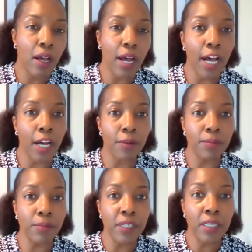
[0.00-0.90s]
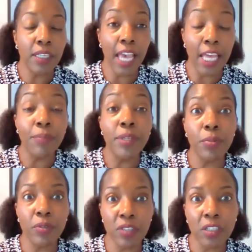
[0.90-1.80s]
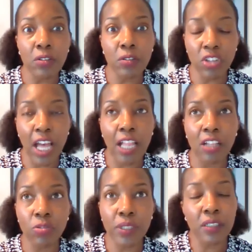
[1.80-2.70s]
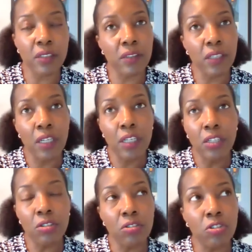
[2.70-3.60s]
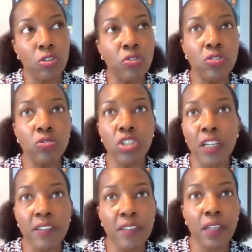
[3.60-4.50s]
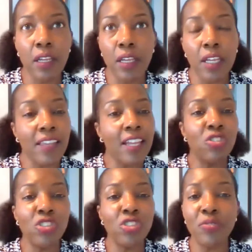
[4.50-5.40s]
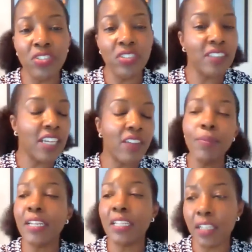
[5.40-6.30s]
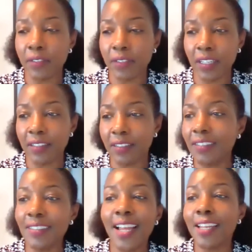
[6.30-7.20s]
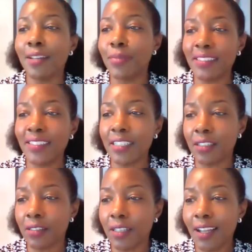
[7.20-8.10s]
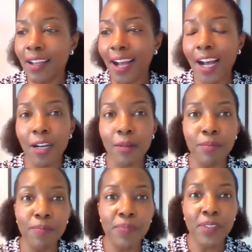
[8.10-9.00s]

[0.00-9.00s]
Um, can be a particular challenge because you know you're used to just it's energy efficiency. Everybody loves us. This is not a big deal. Um,